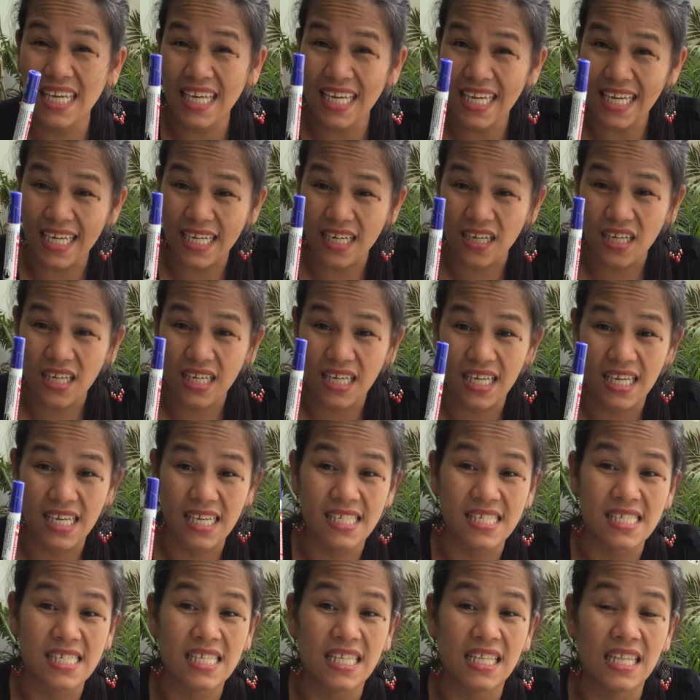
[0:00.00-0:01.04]
ink
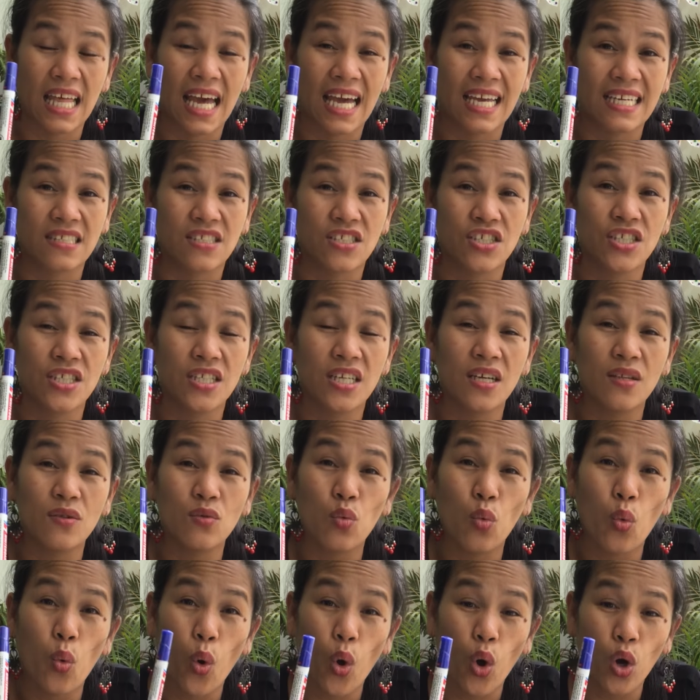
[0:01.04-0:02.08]
is lighter
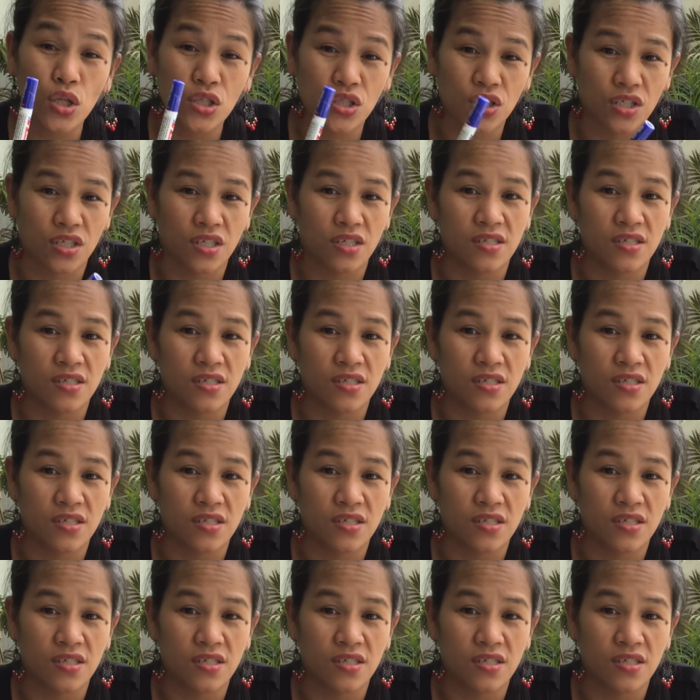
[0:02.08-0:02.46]
than water,